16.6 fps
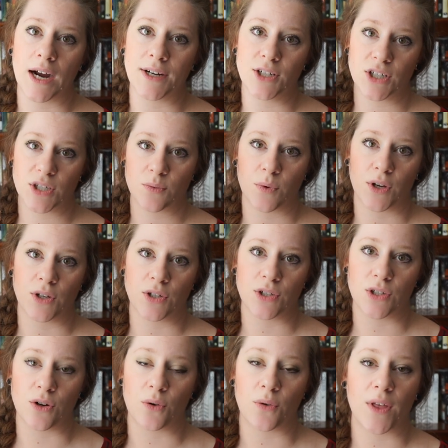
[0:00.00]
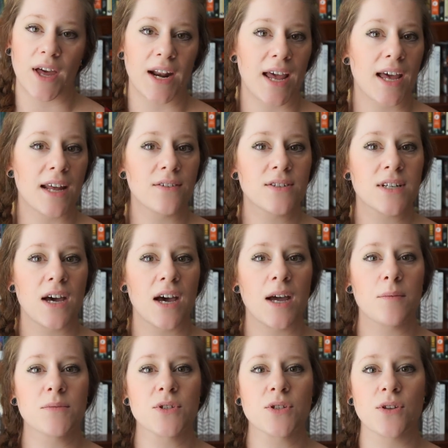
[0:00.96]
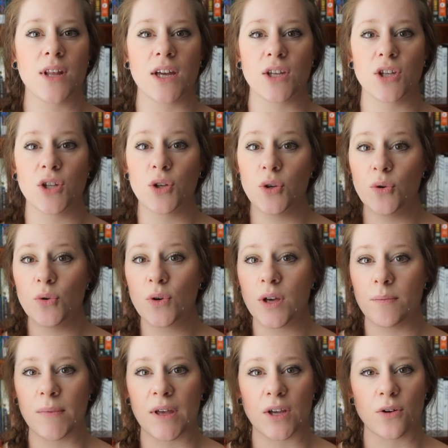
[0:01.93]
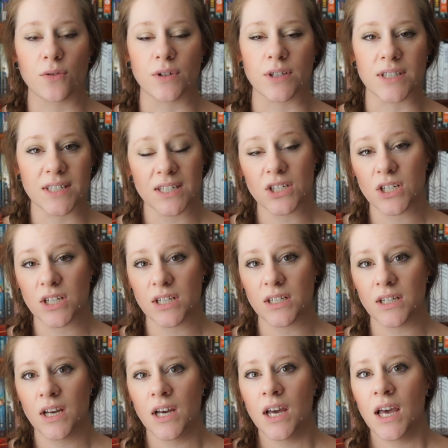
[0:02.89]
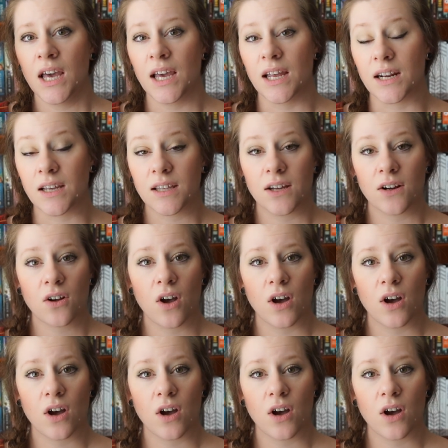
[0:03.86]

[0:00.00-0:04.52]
I just want you to know that ahead of time, so that you can make your own decision in a clear